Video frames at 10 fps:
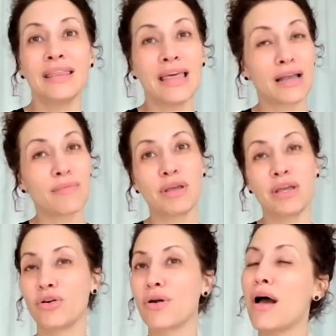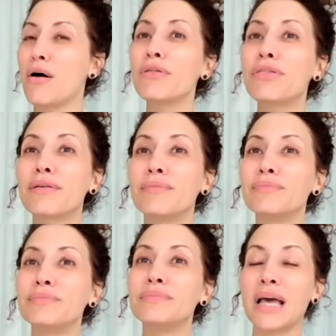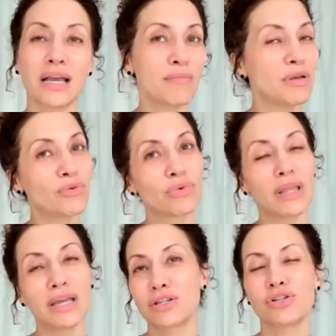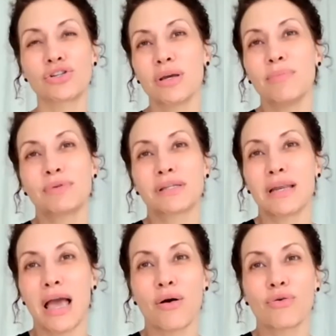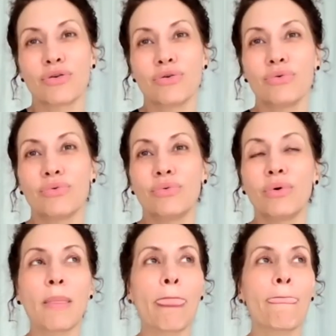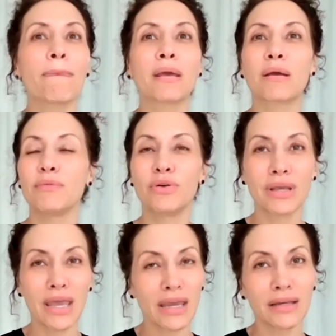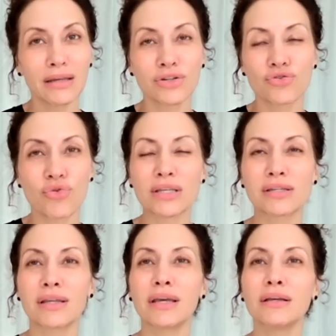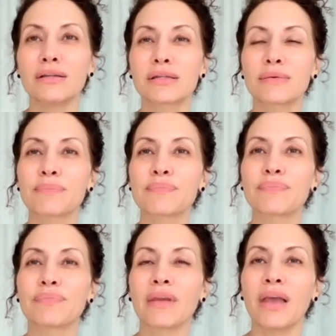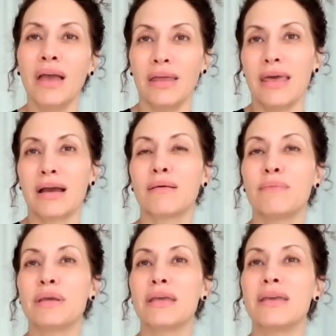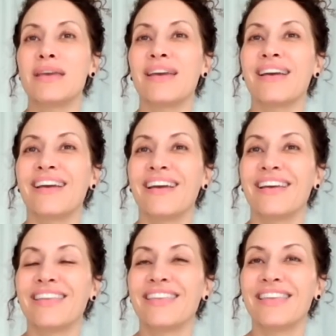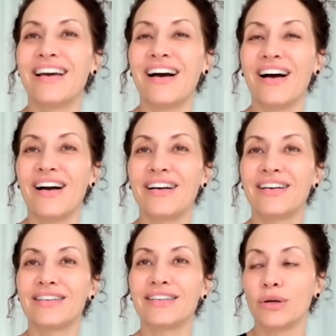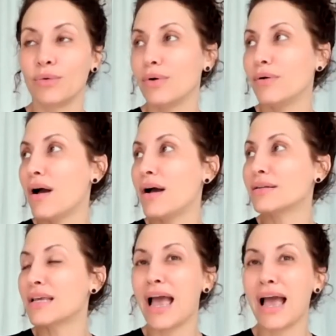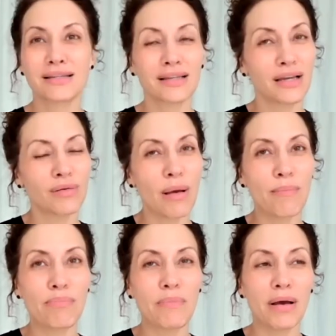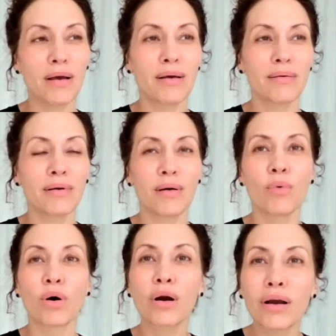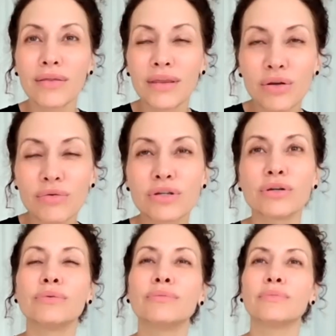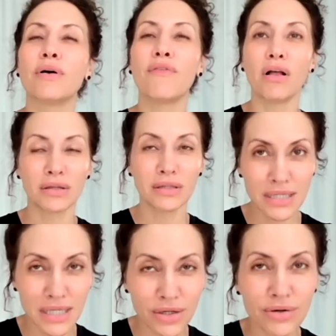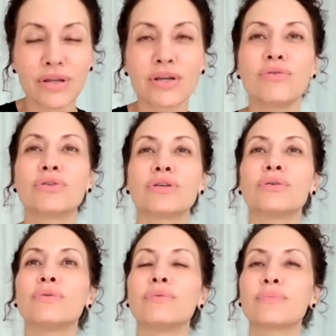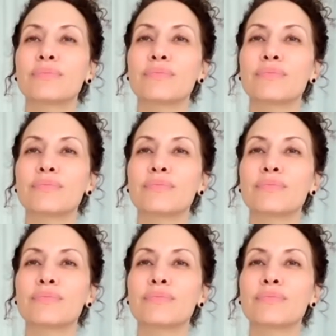That can be in your health. That can be in relationships and how you communicate and address things. That can be a task, a work that you do, a volunteer that you do.